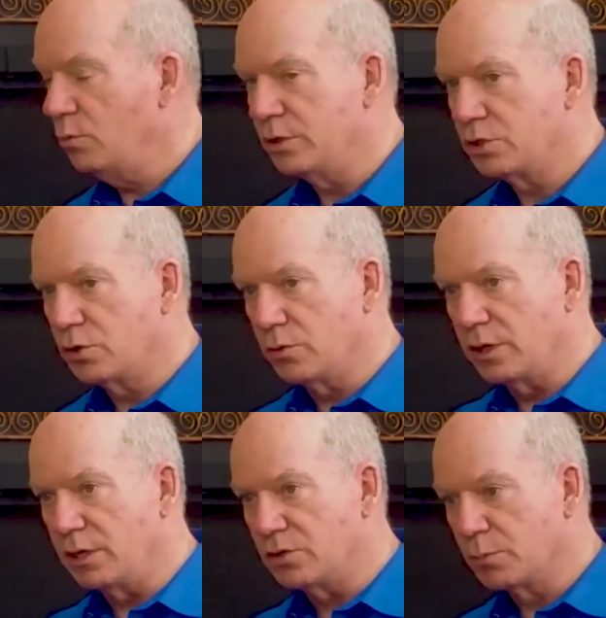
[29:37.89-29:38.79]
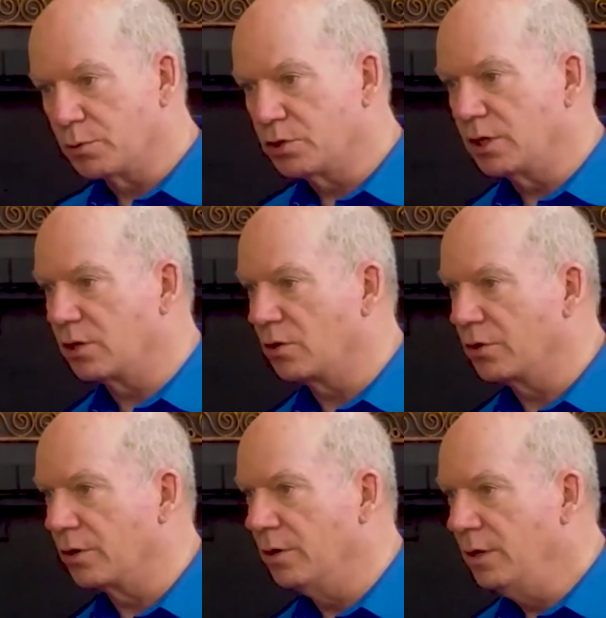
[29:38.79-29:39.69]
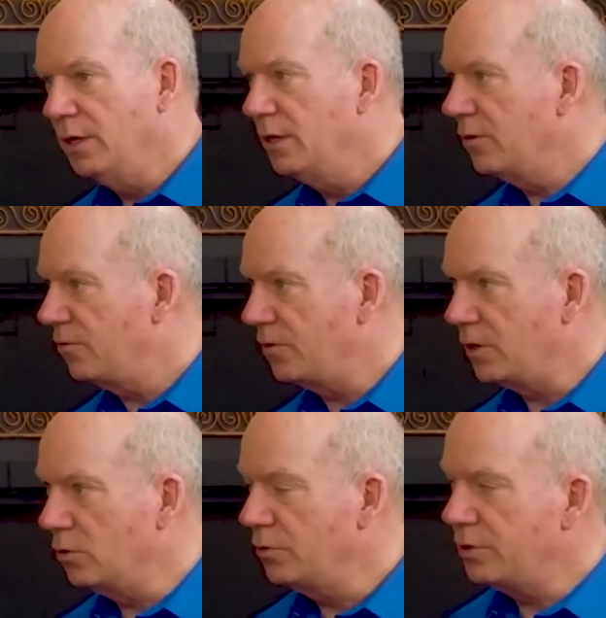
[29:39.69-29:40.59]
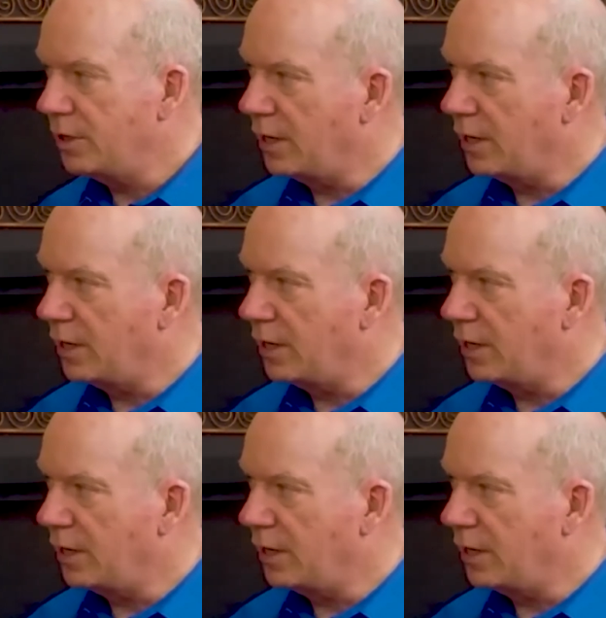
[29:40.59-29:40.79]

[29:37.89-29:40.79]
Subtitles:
which creates a particular field.